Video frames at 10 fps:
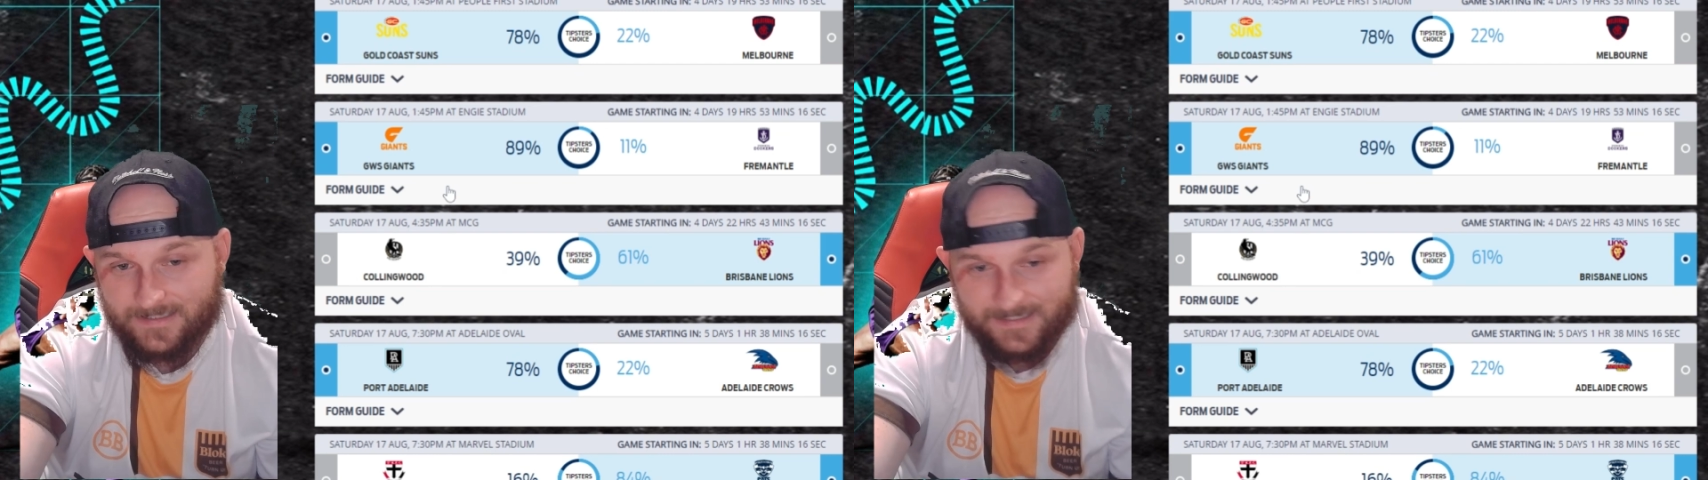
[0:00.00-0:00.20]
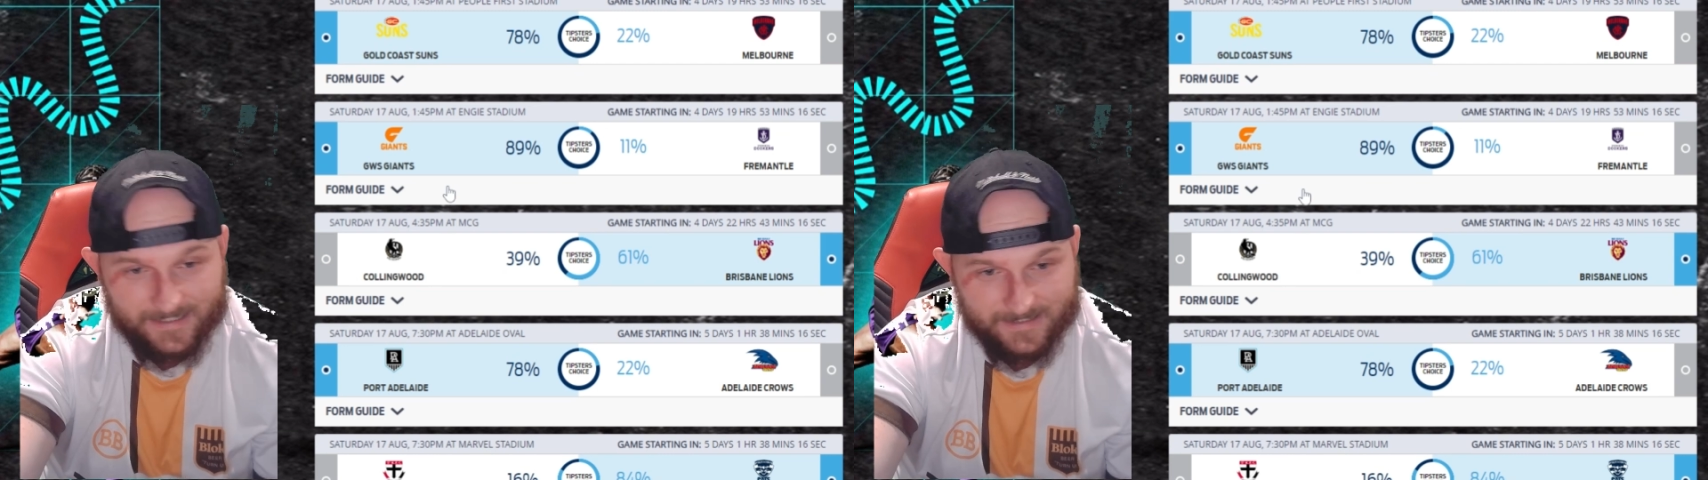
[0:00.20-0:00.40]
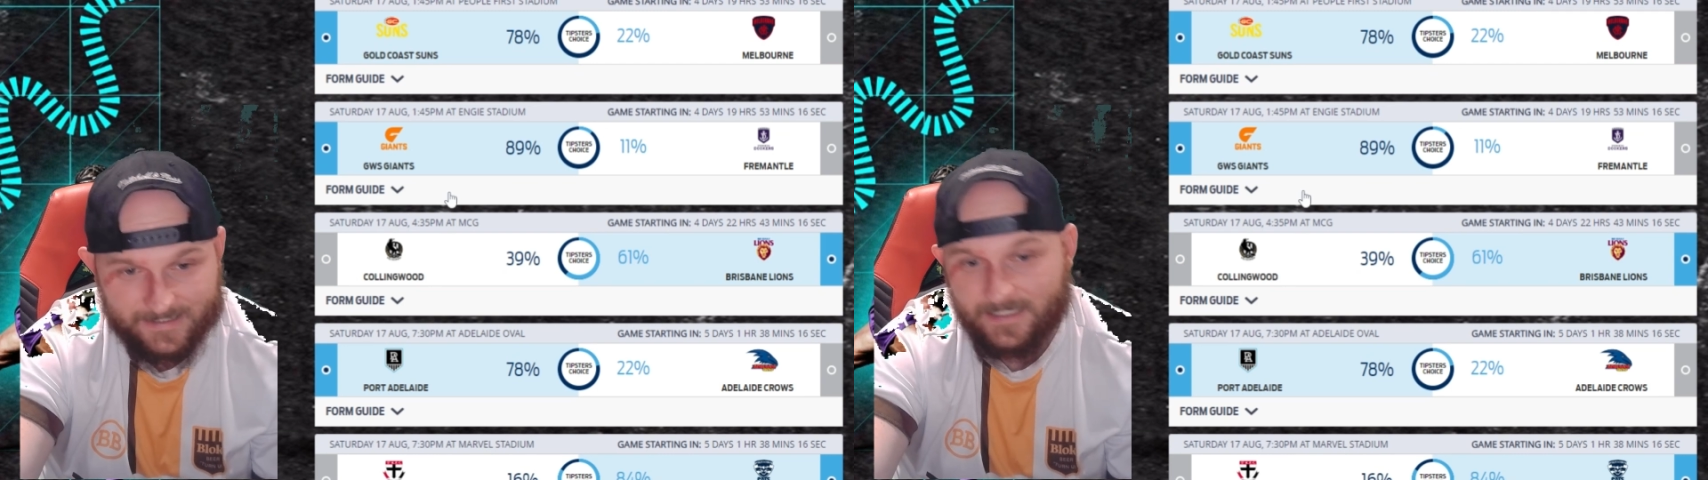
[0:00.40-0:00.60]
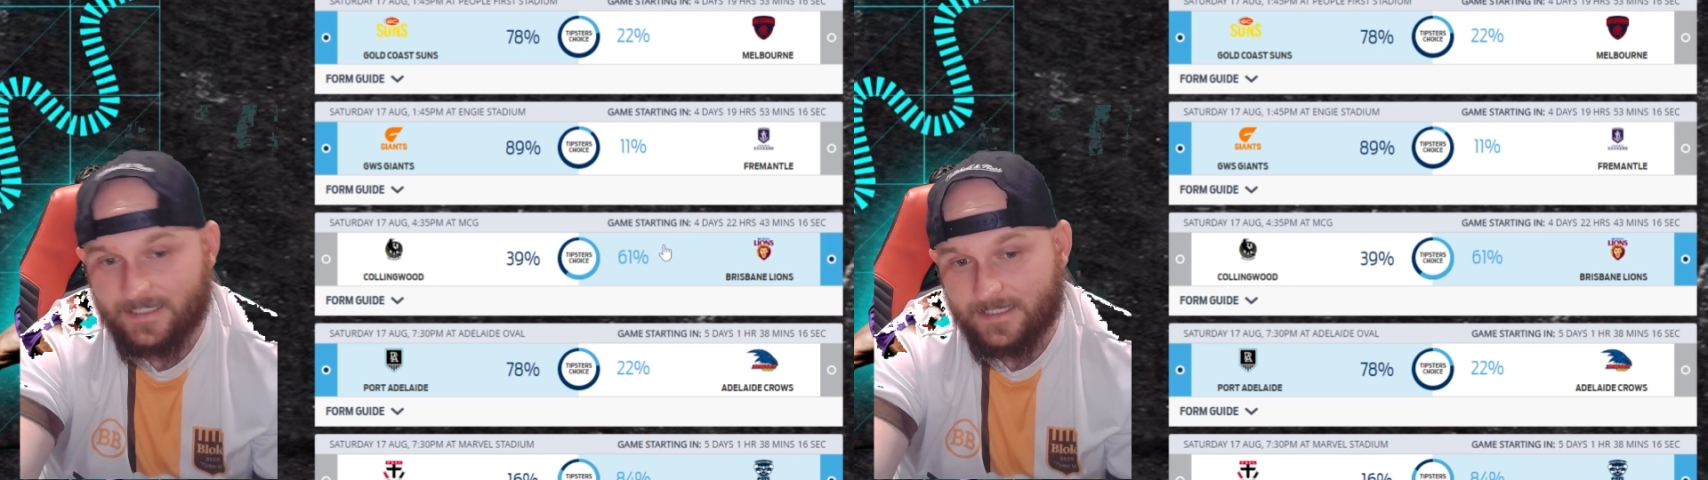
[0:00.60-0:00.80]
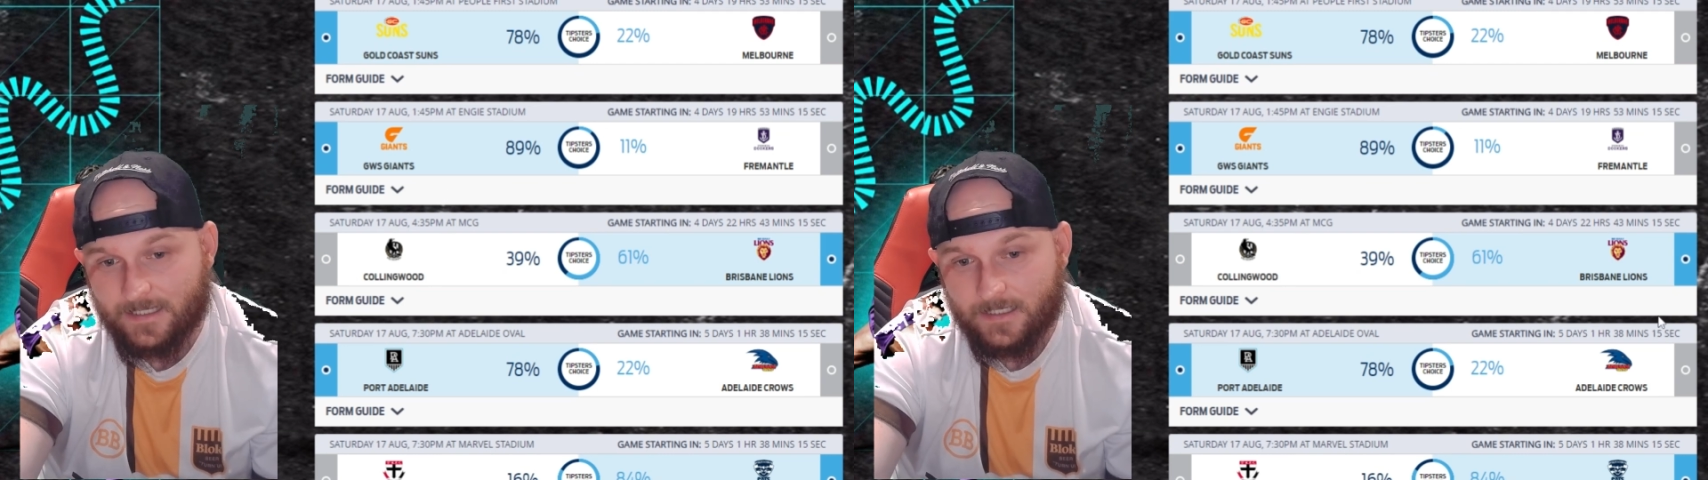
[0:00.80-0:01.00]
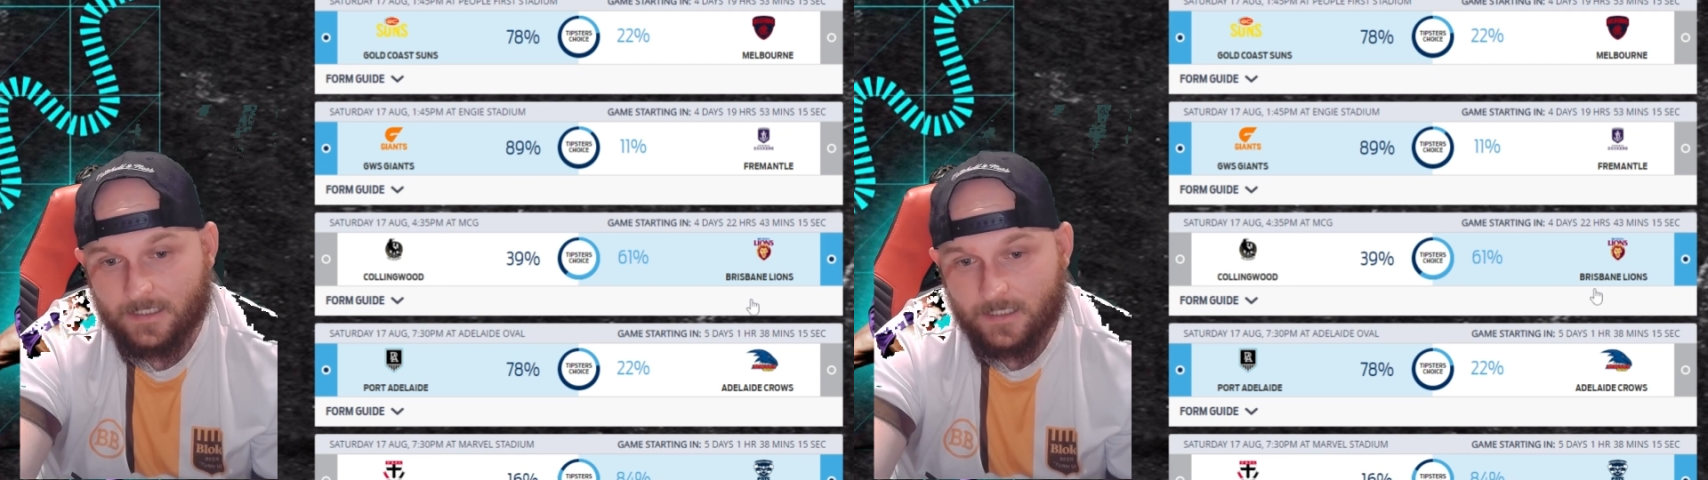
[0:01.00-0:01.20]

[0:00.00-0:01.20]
16.